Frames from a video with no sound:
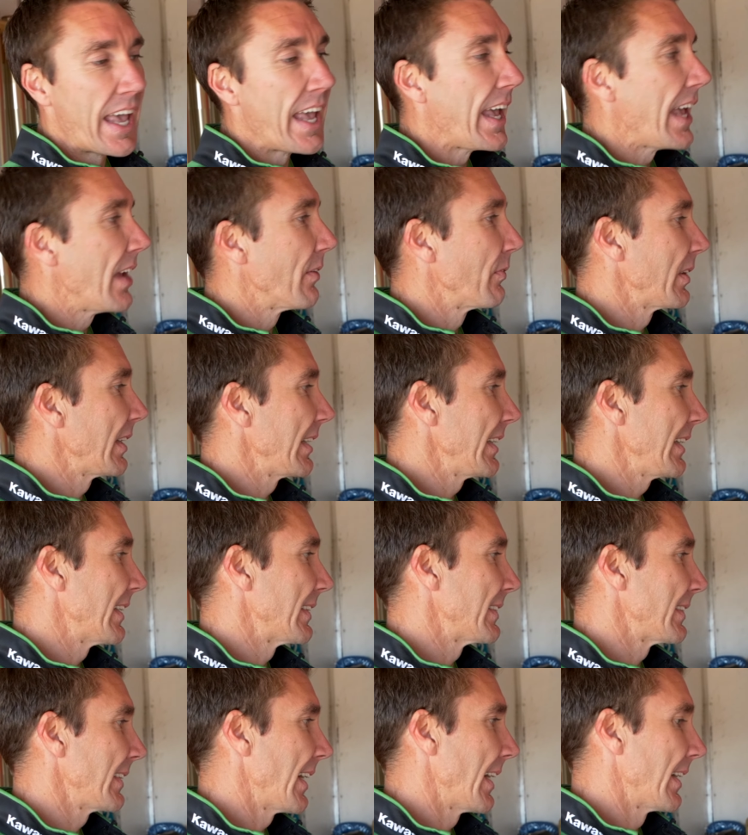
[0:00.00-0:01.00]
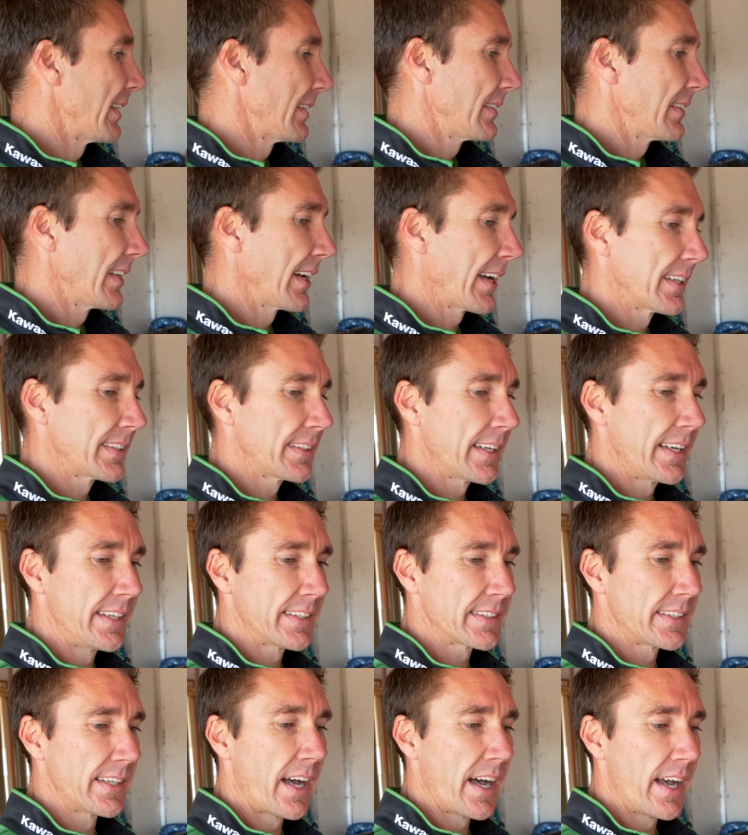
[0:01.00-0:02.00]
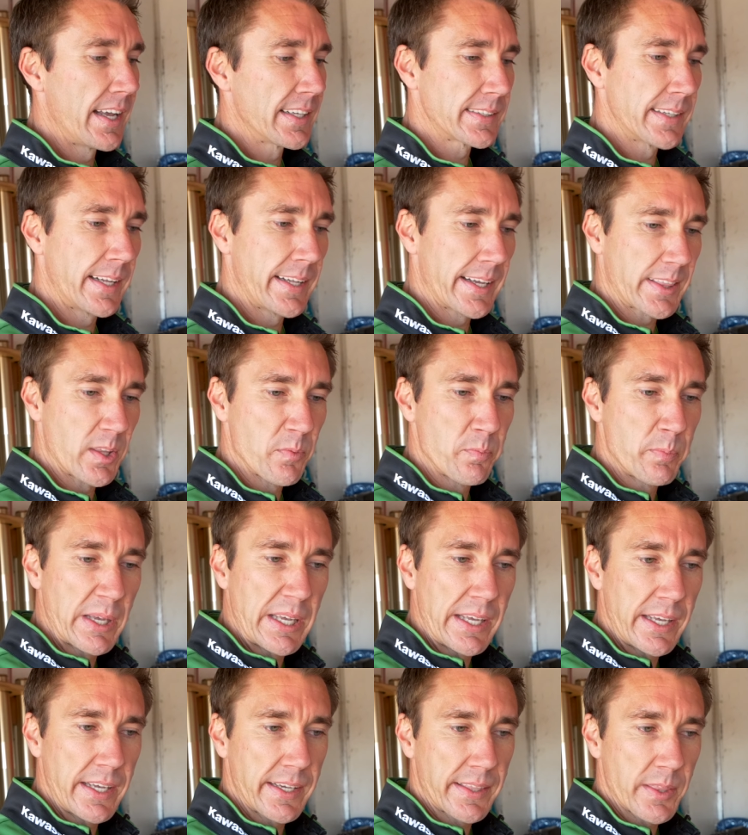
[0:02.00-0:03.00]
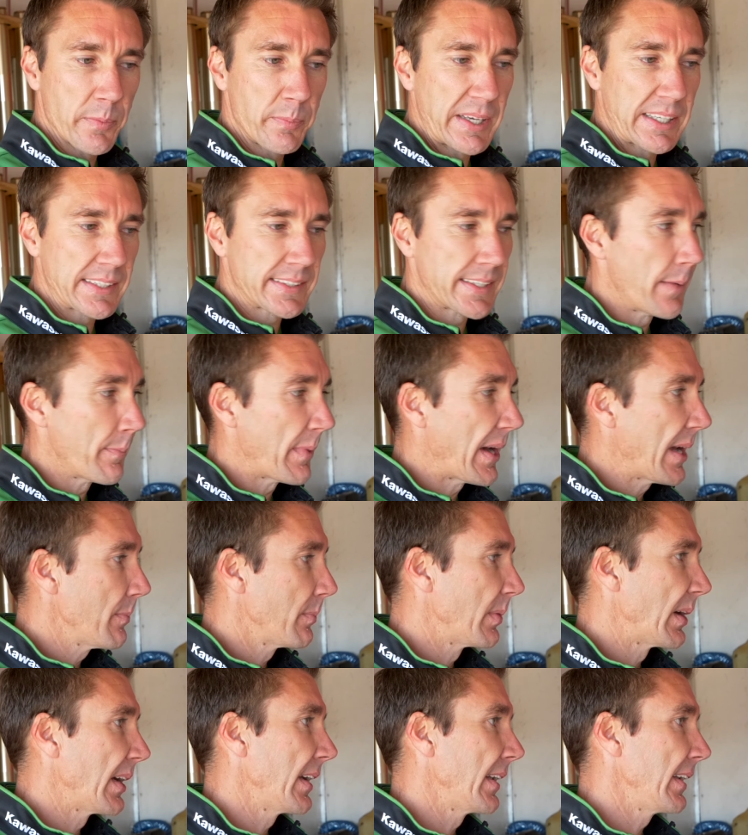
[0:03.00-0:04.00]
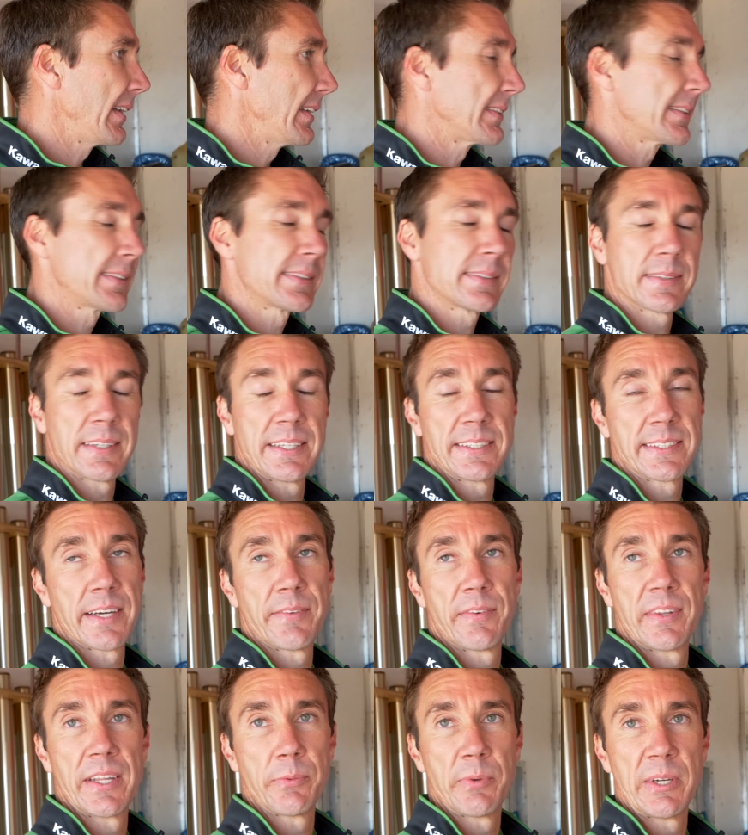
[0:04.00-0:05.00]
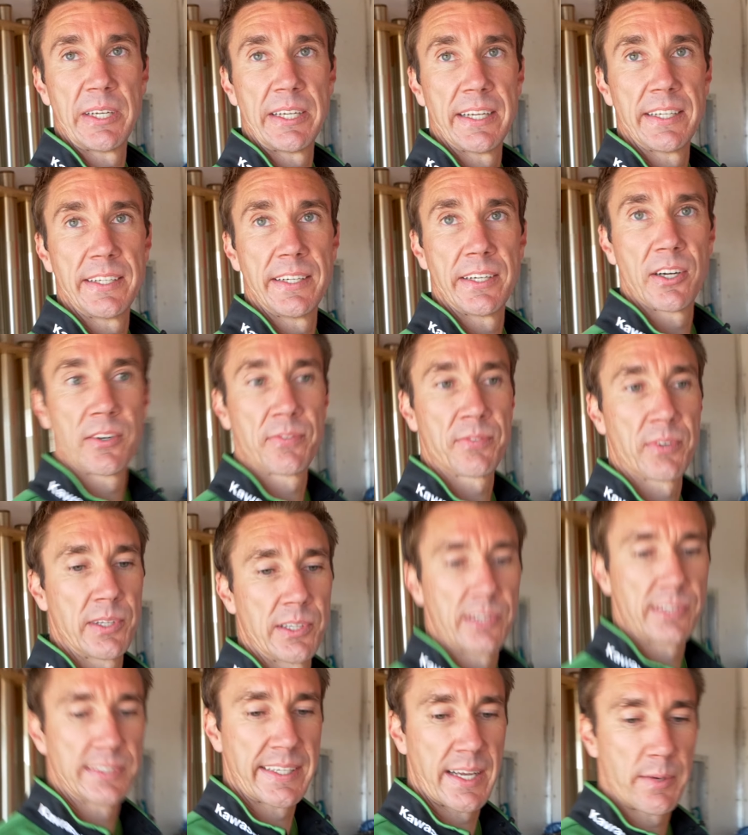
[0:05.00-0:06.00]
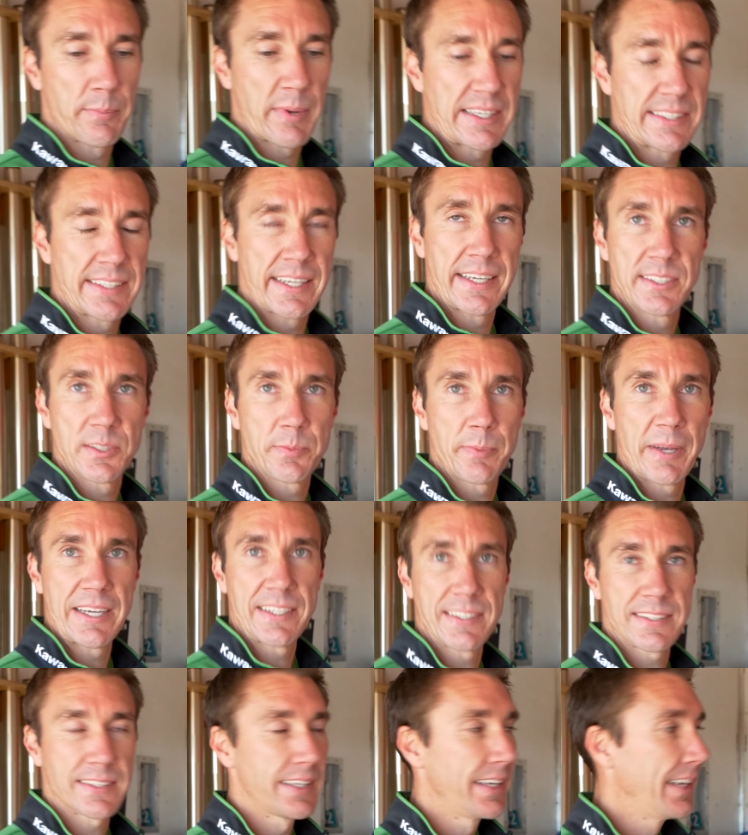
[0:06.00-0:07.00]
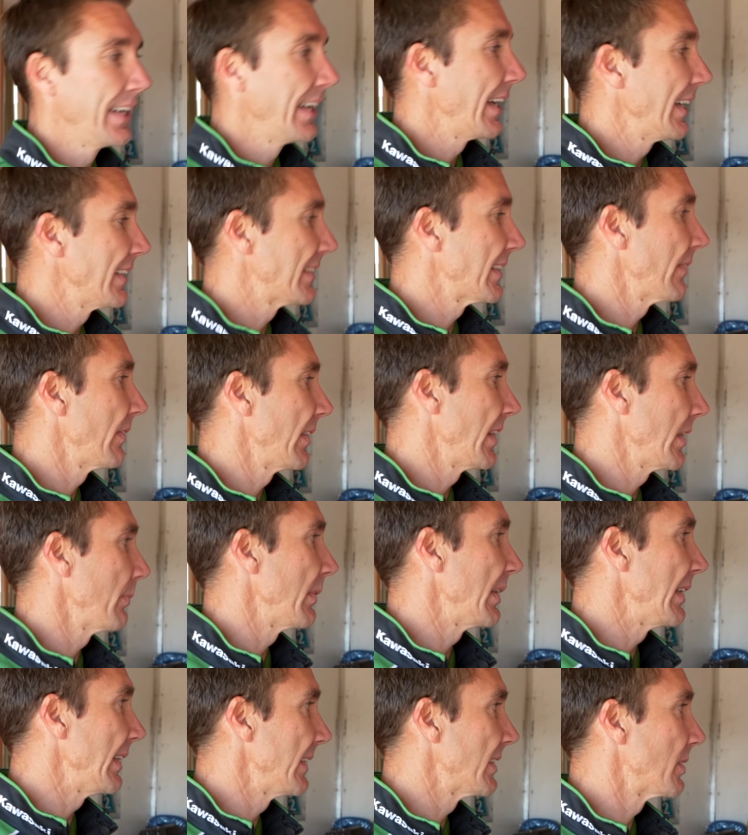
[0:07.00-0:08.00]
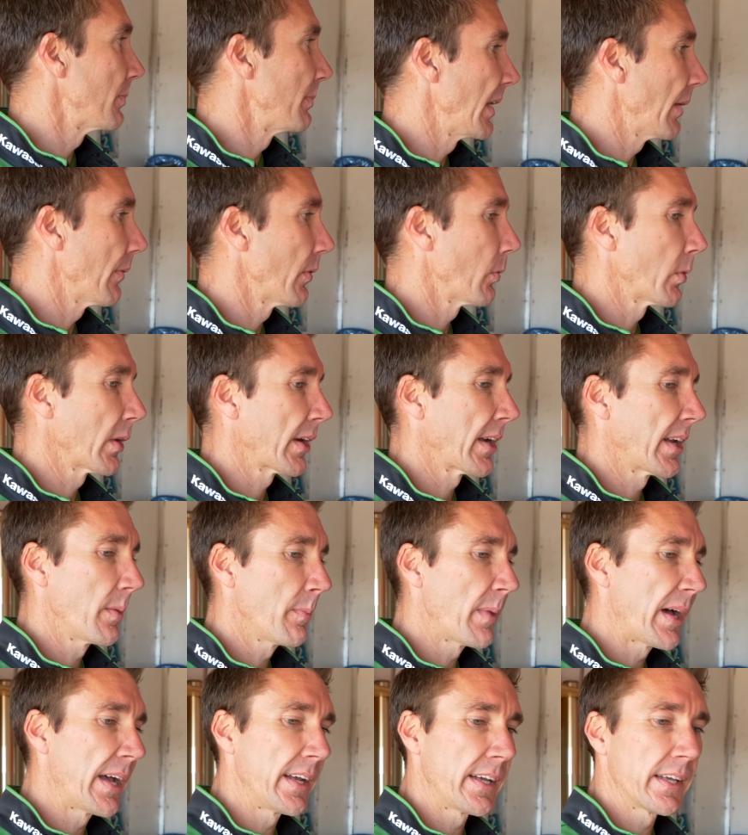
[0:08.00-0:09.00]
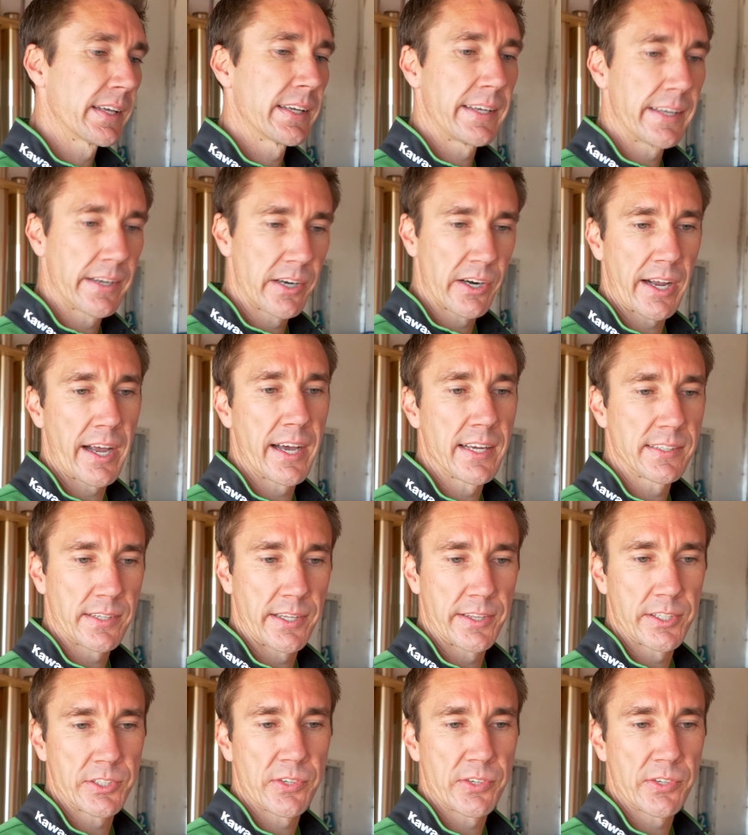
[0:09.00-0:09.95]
It really is, yeah. Like I said, it's not like the big semi, but it's everything we need, you know, for a little 10x10 space. It's everything we need to be able to work on a bike, get our guys on the